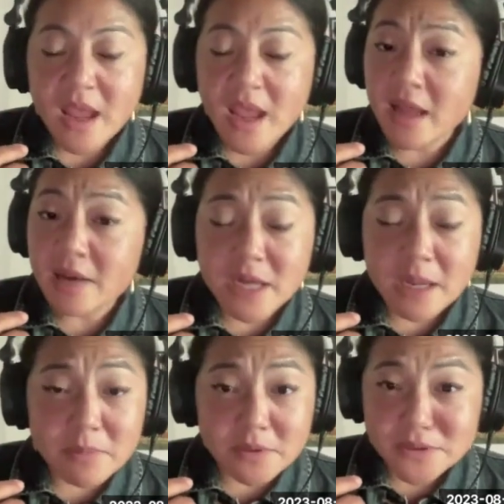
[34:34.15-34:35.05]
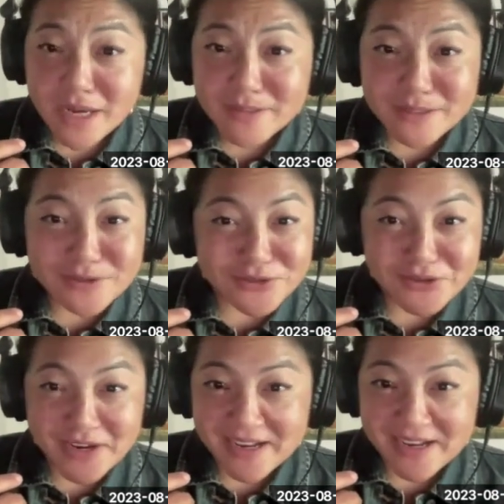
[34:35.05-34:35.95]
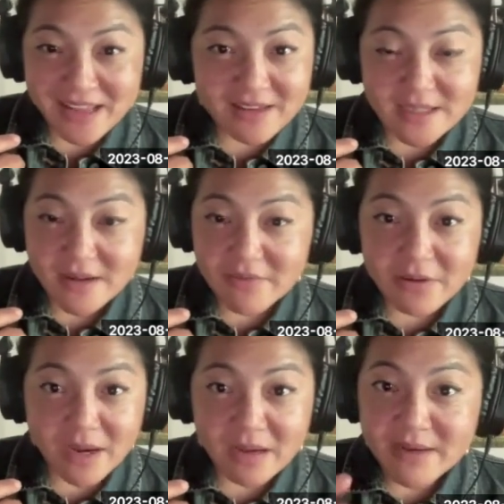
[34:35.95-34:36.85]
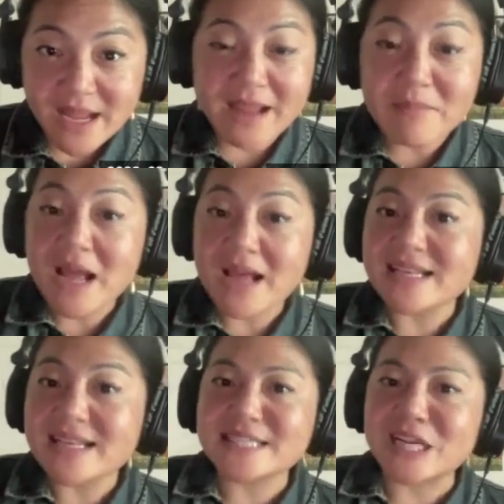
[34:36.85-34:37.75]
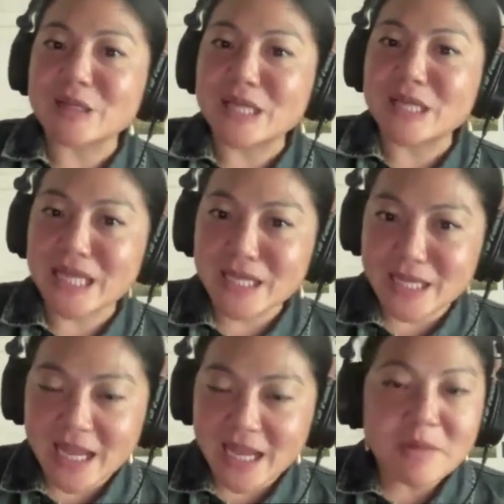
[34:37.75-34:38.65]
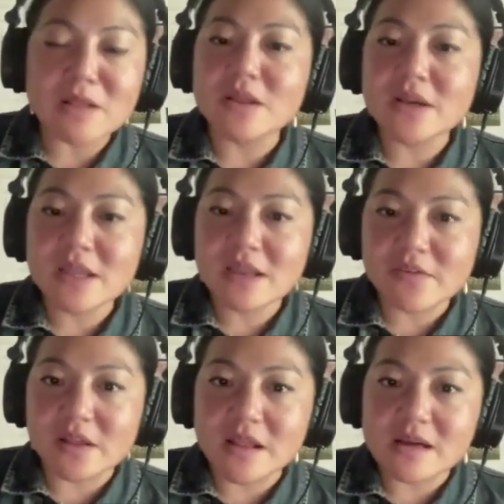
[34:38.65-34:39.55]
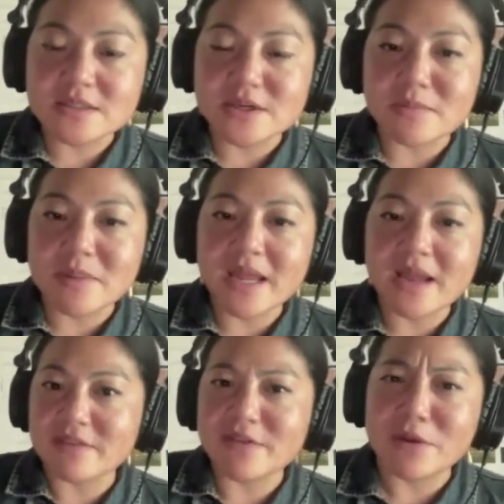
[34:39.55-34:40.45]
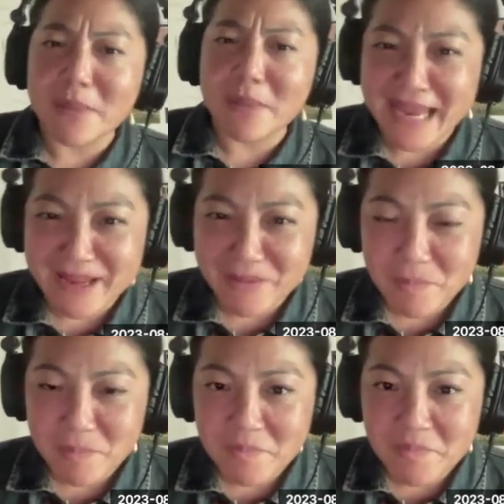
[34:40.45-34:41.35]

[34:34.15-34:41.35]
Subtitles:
And when I'm bootstrapped and just trying to get things off the ground, I'm not looking for the long-term payoff, even though I am.